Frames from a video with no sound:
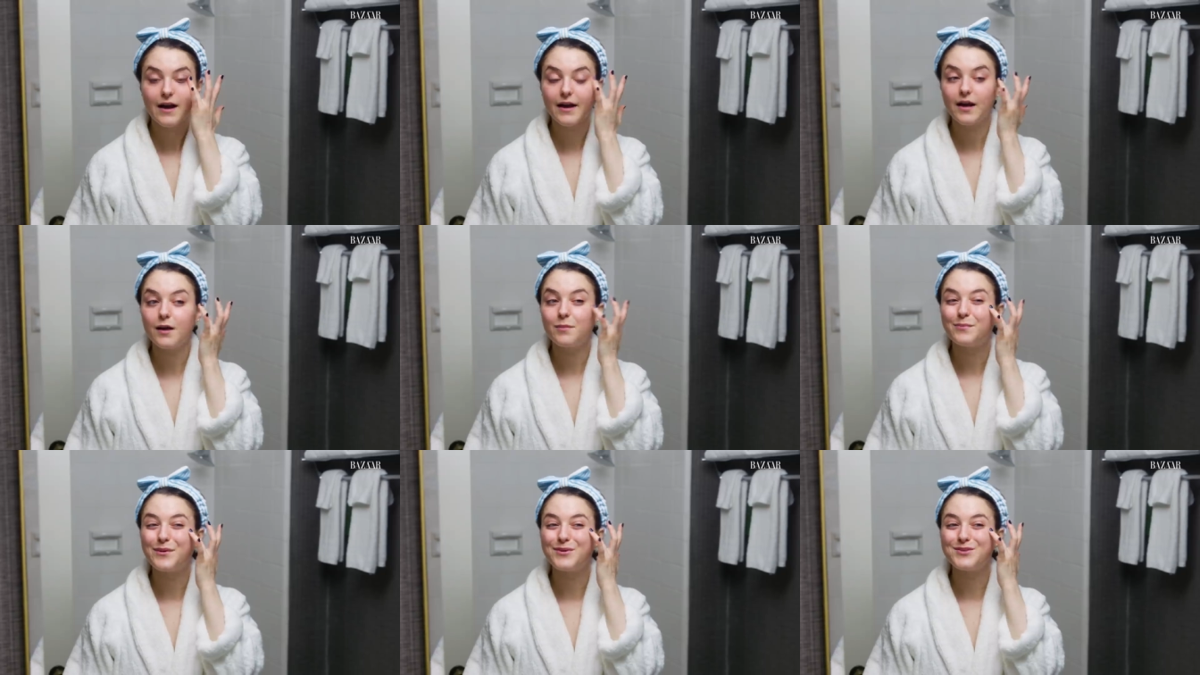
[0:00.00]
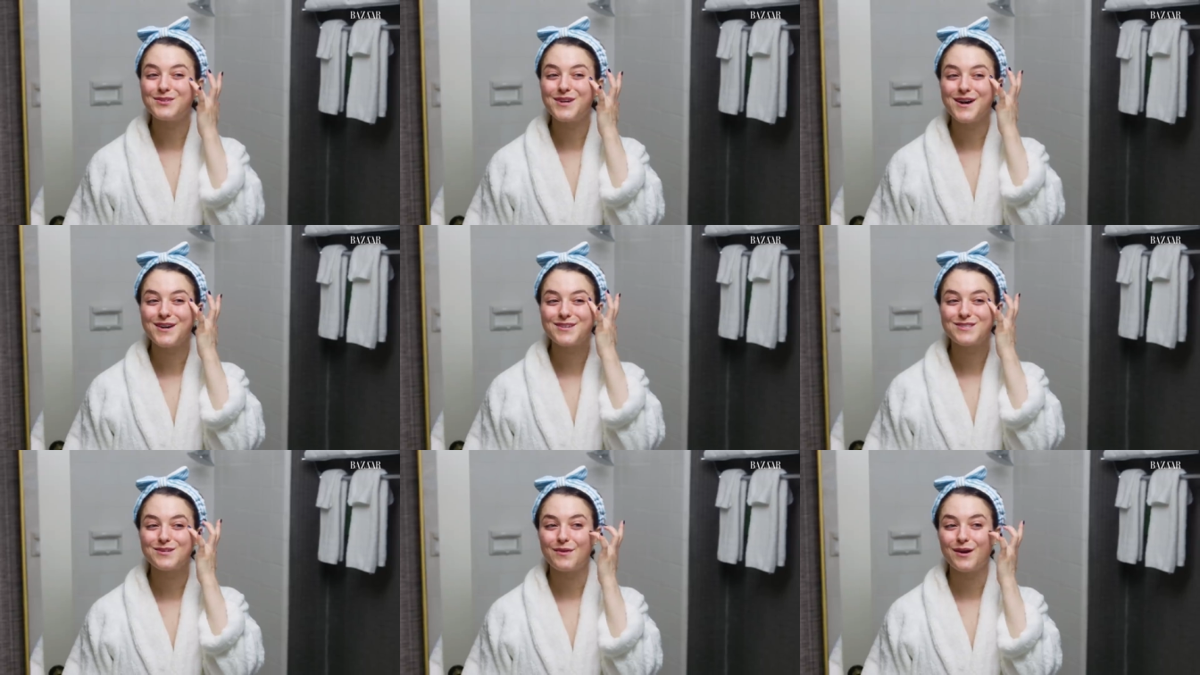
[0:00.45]
I get
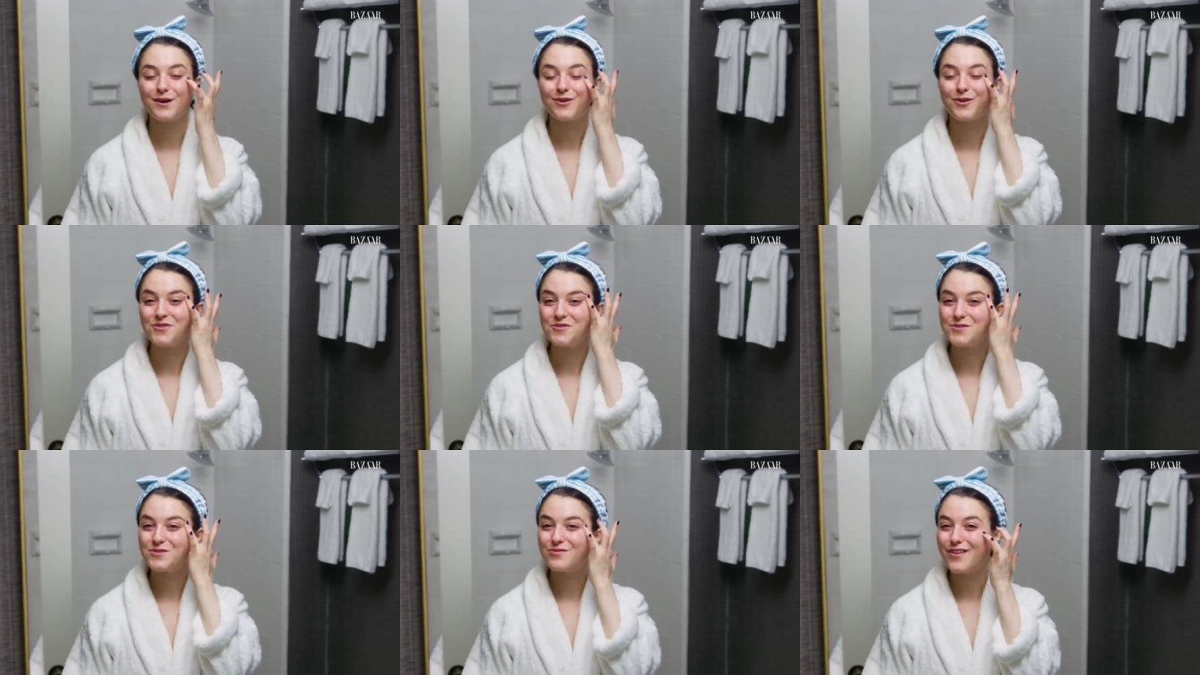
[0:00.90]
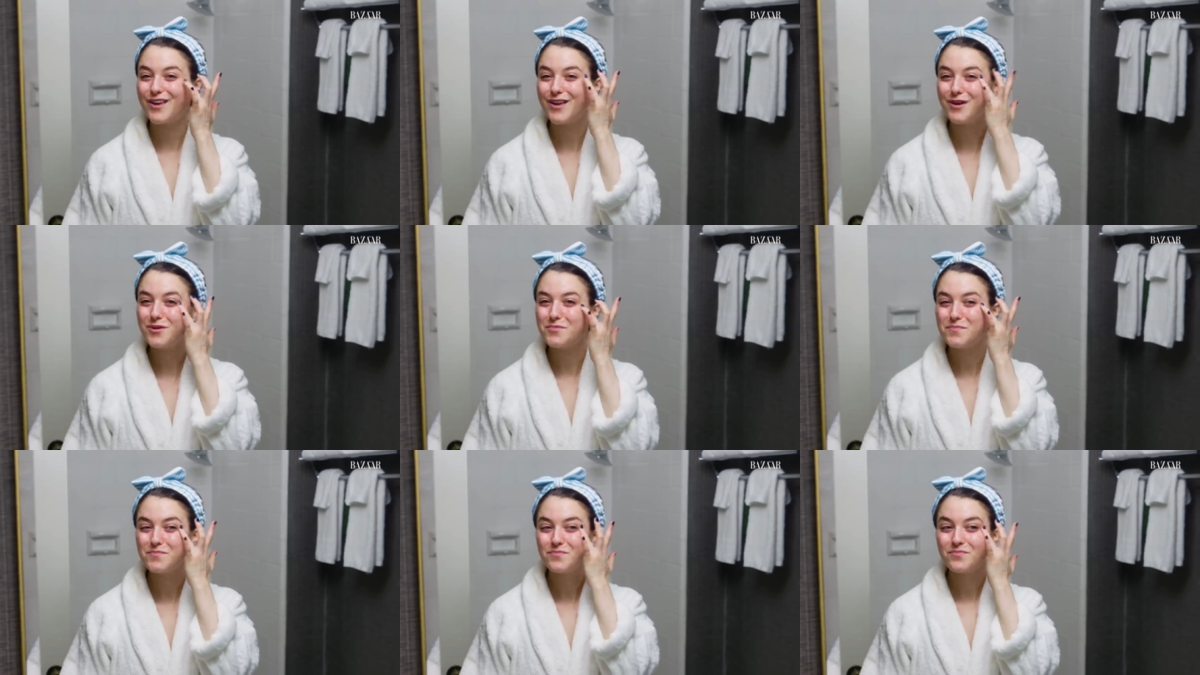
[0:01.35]
Botox in my crow's
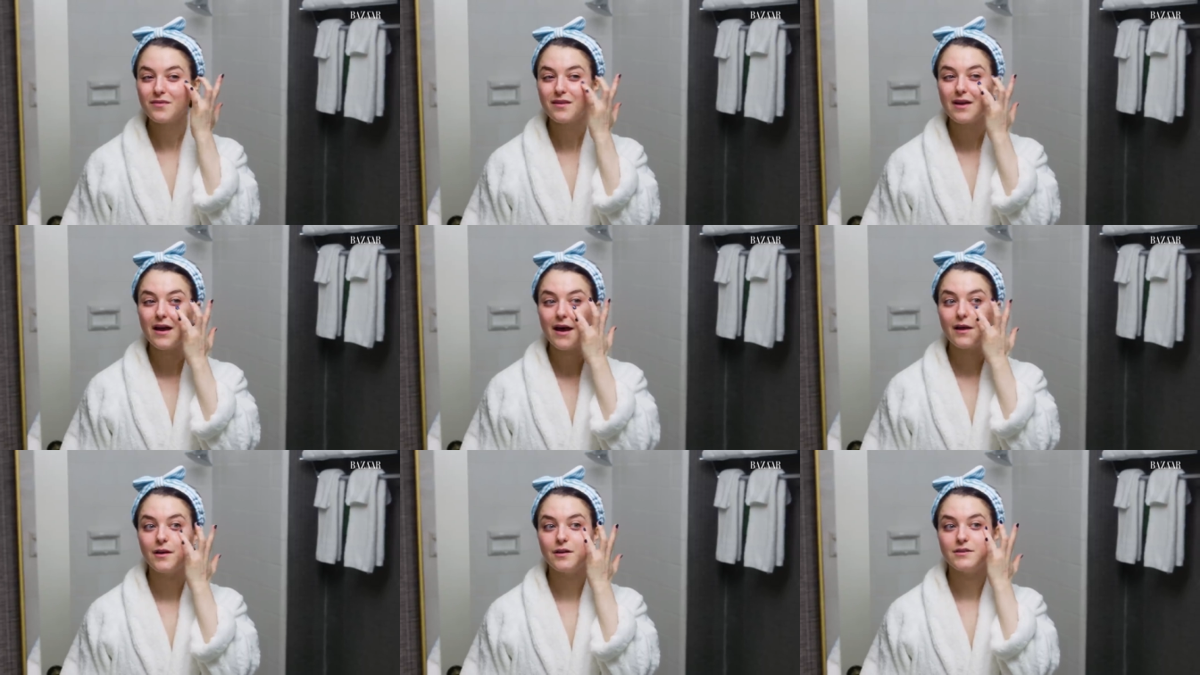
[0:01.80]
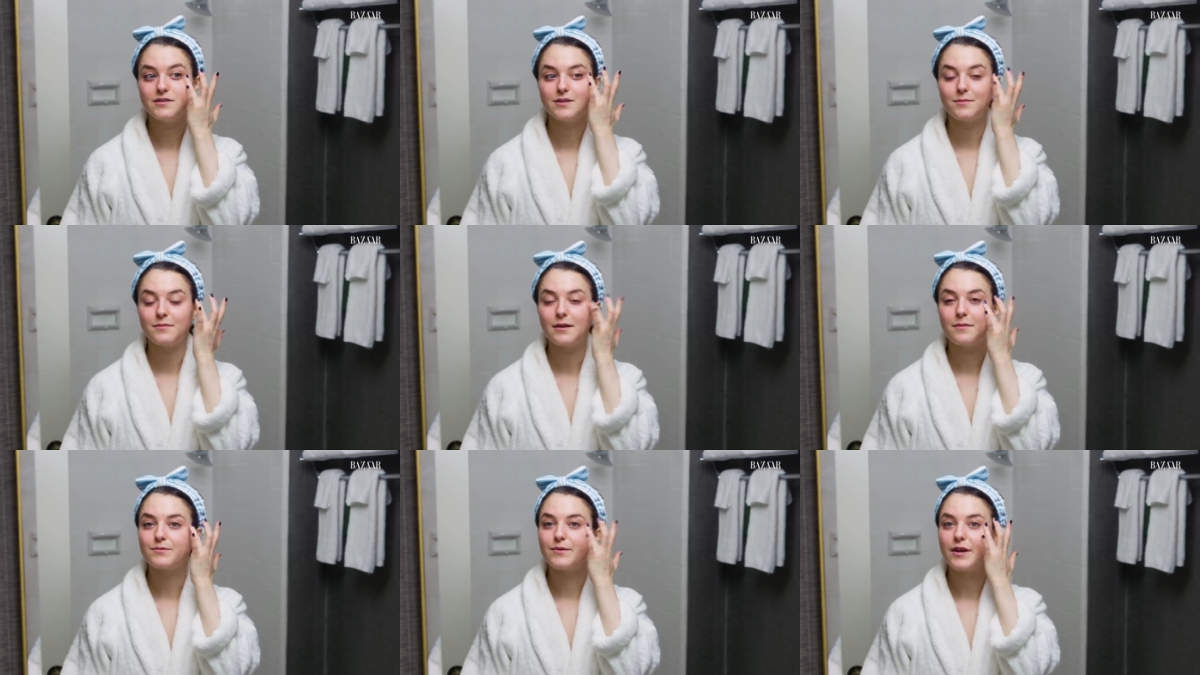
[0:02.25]
feet. And
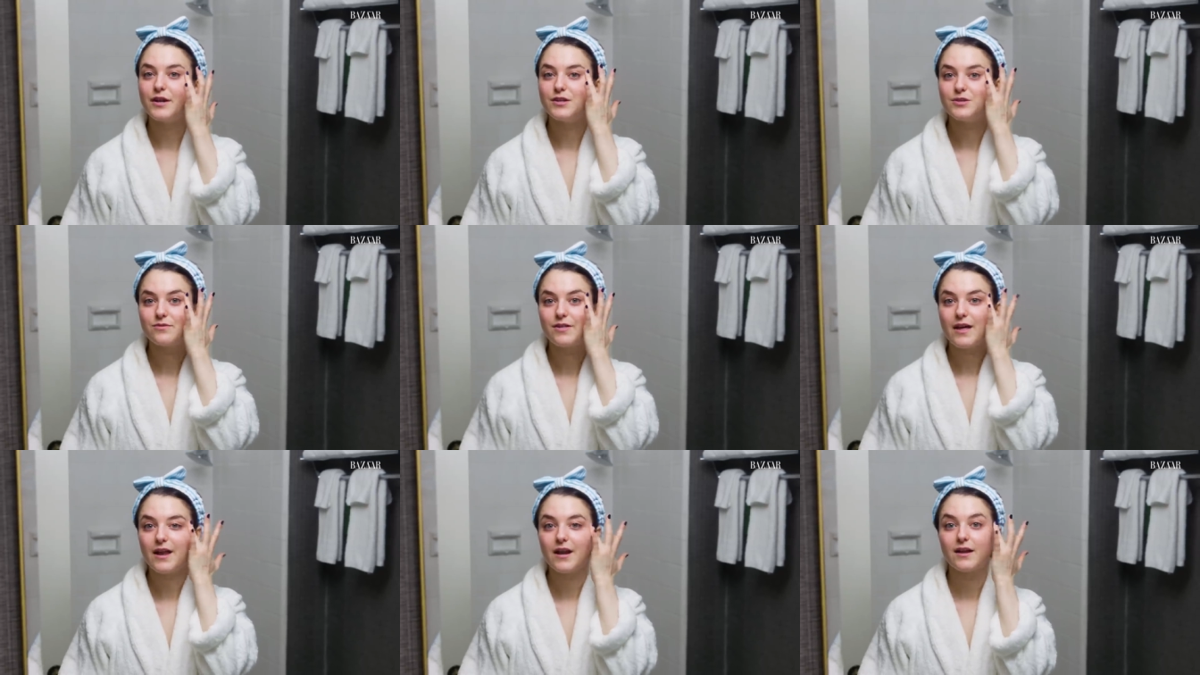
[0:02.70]
sometimes when I do that,